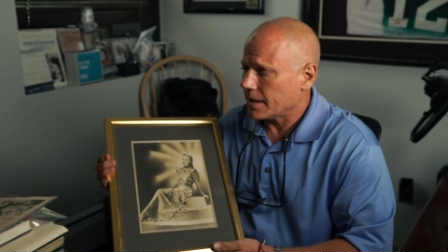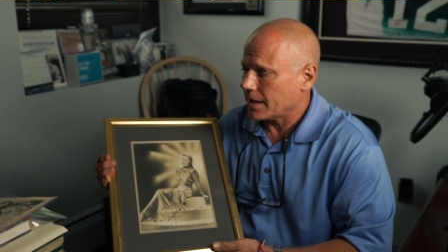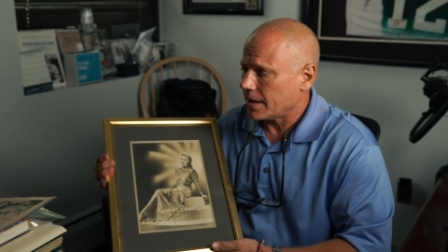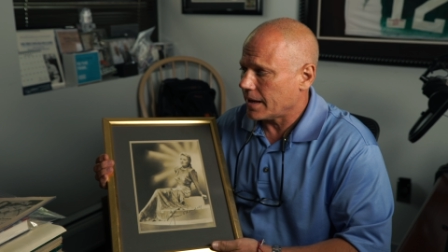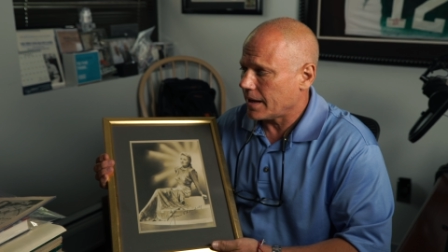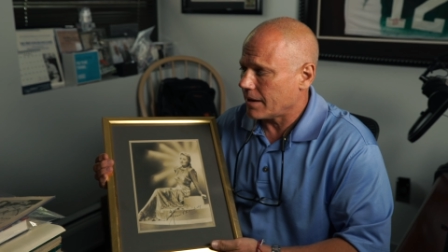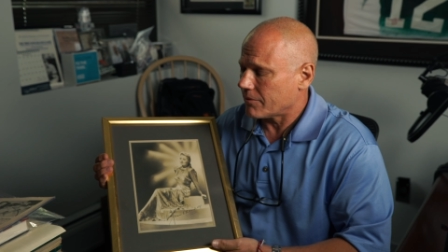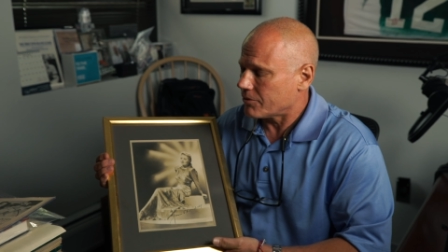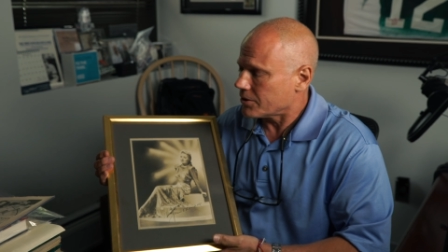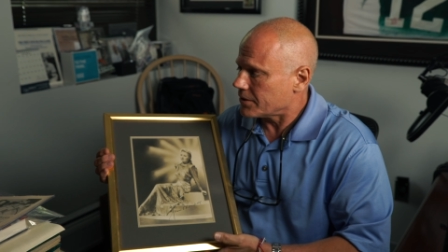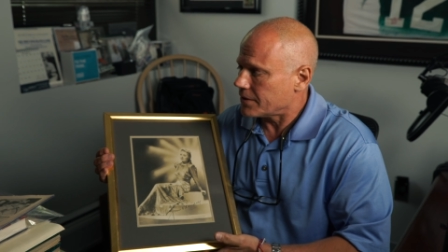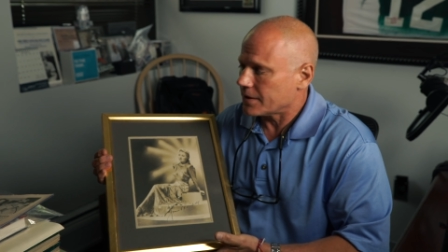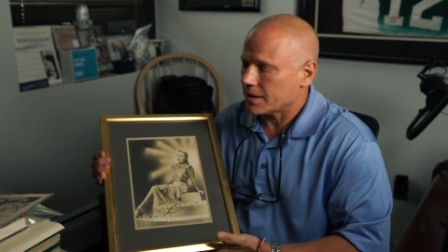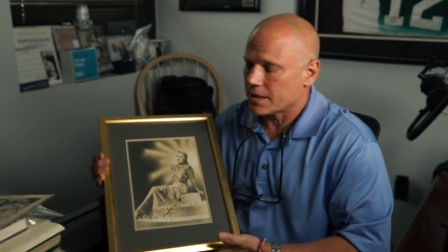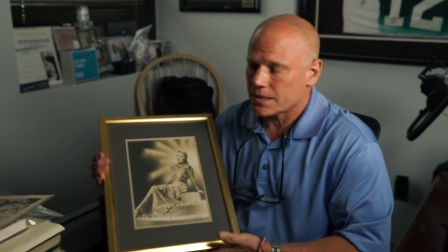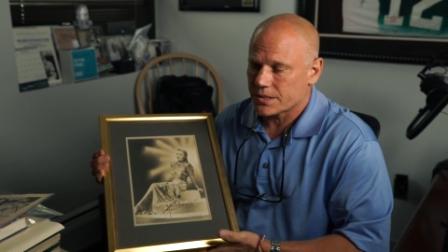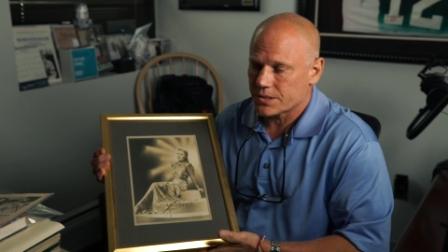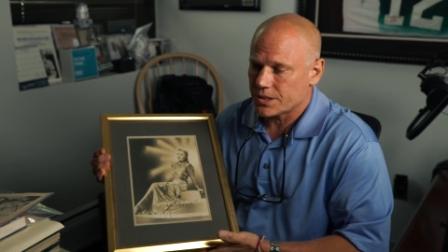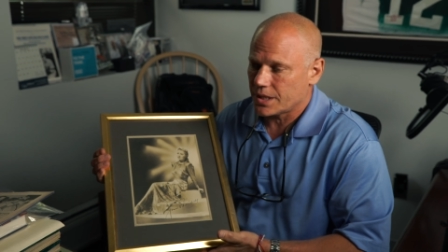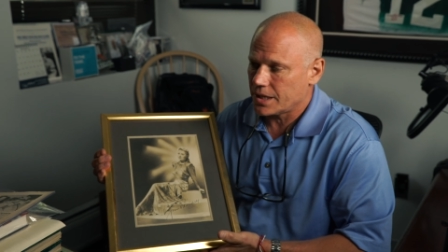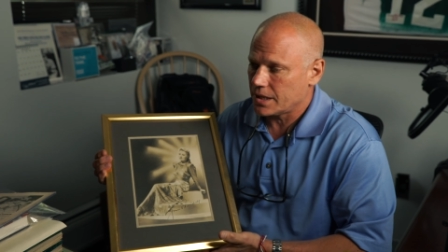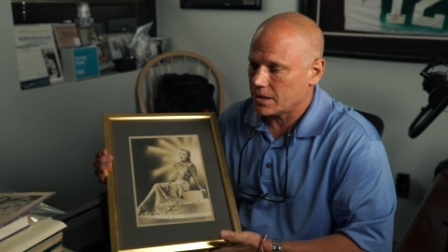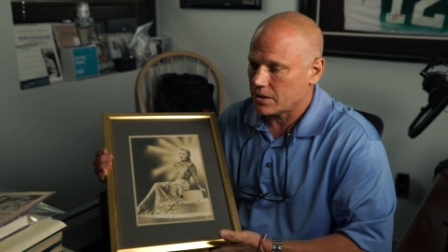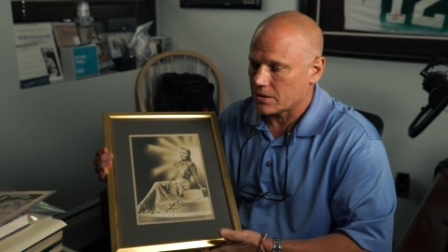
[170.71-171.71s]
Everything
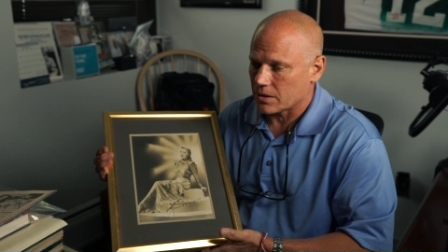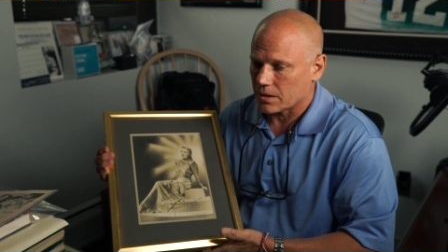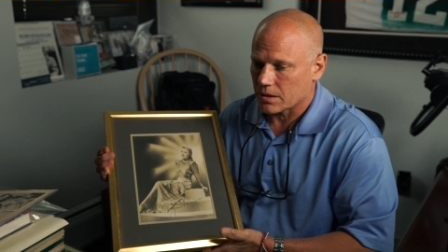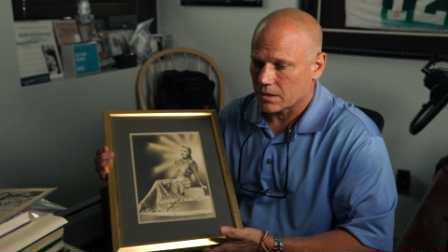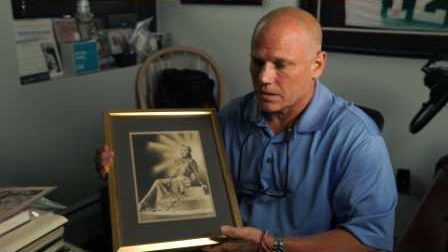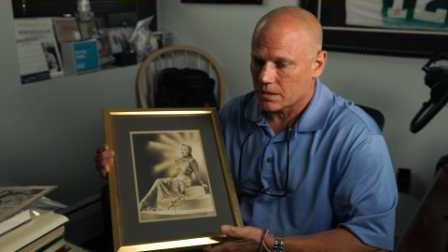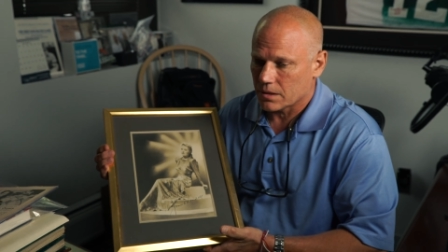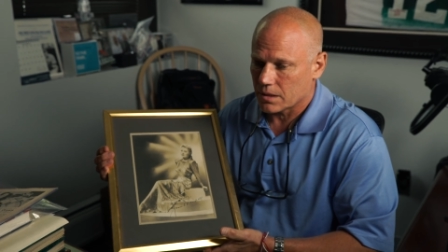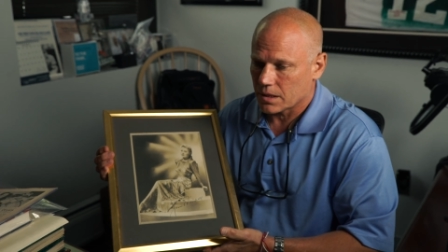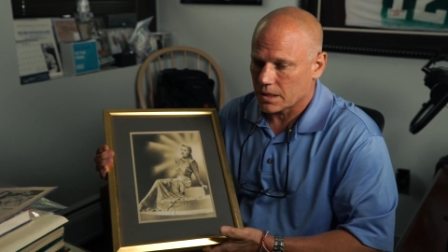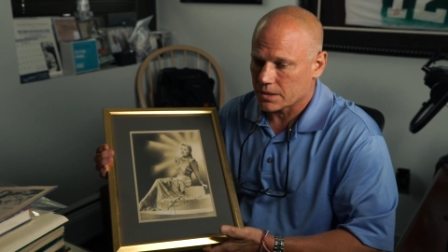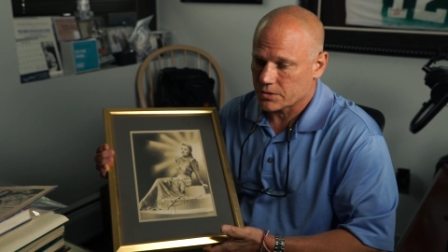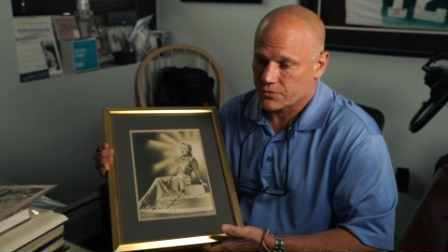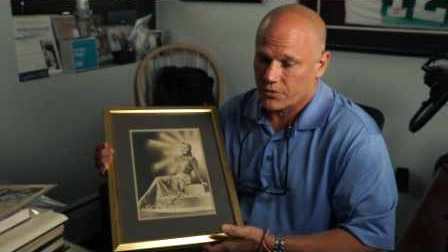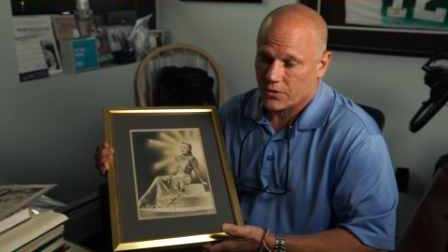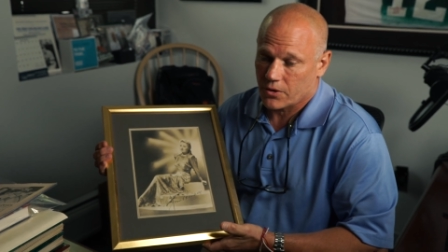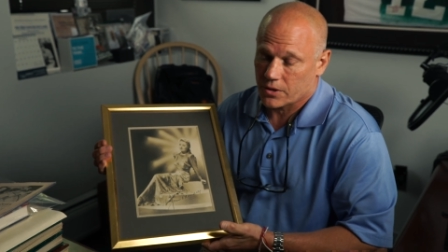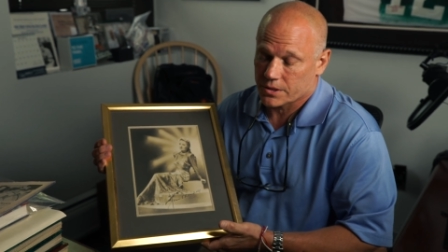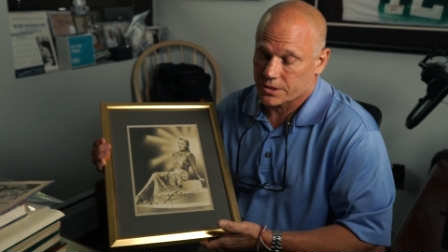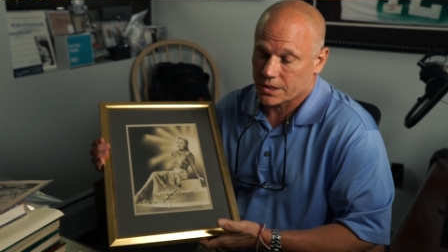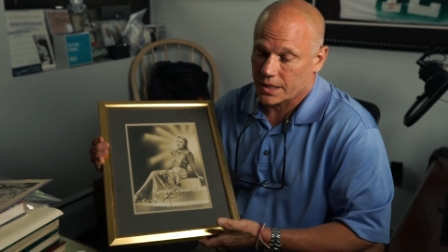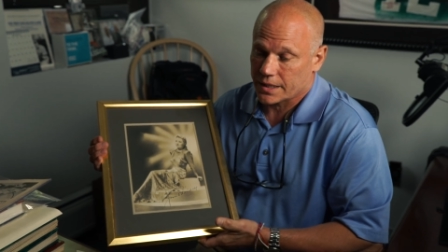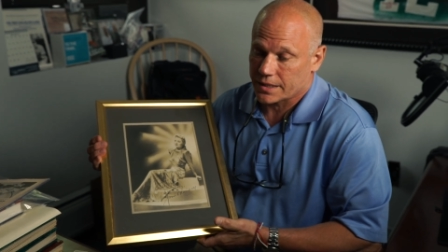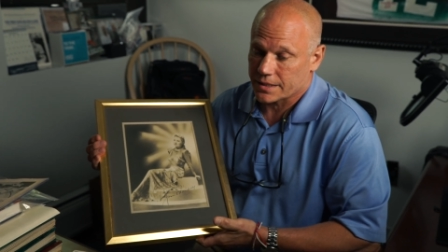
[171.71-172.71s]
is here as
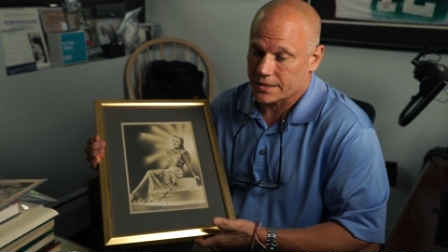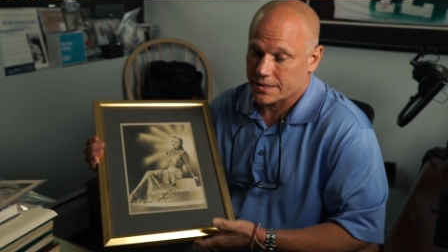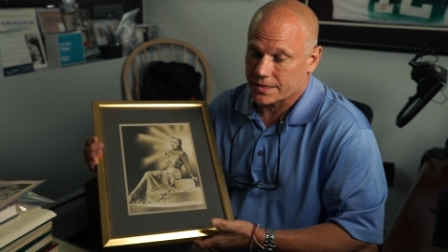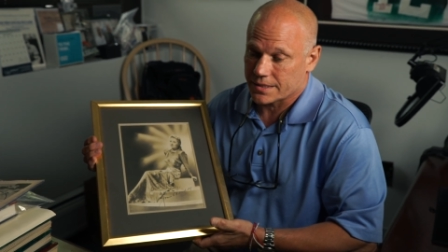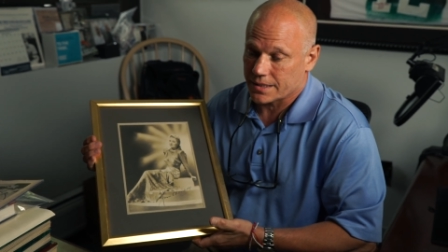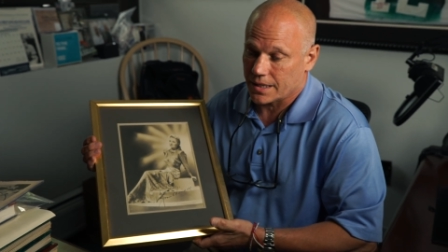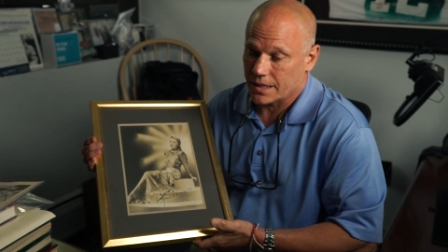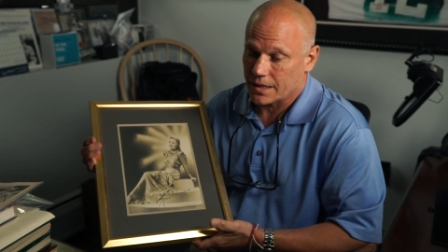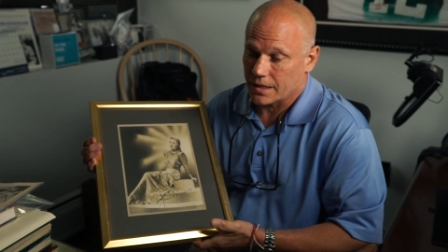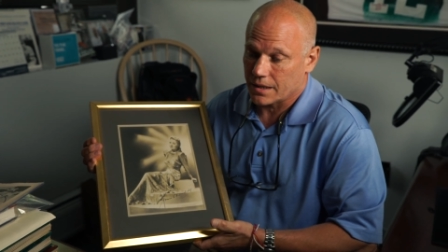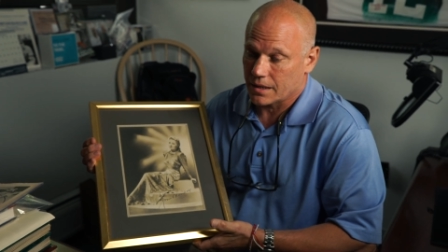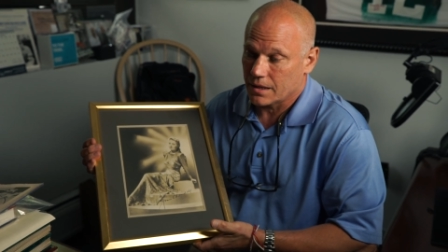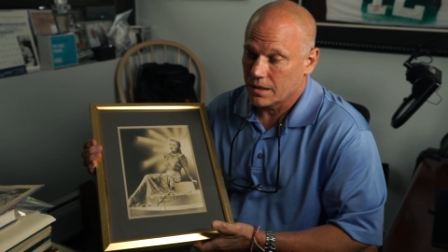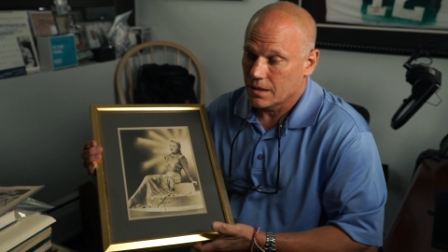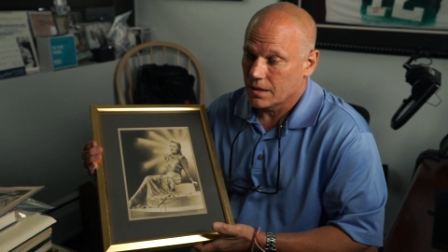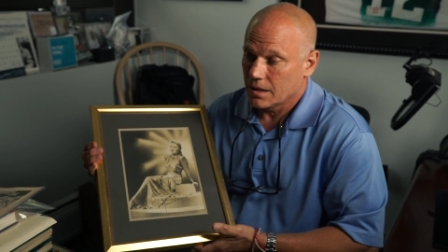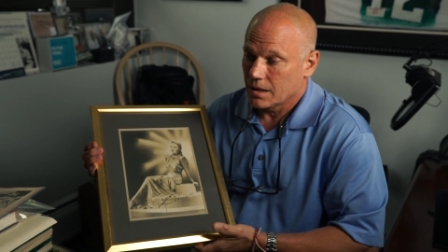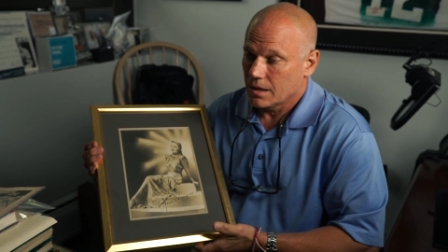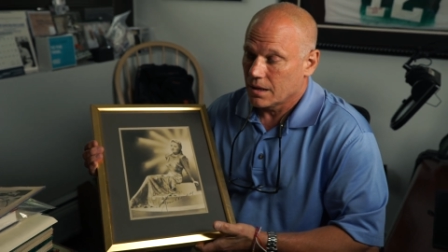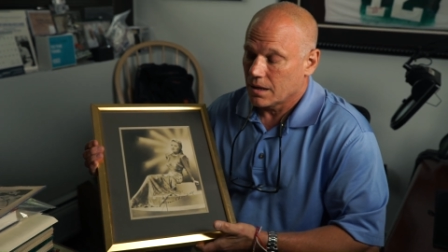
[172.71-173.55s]
far as I could see.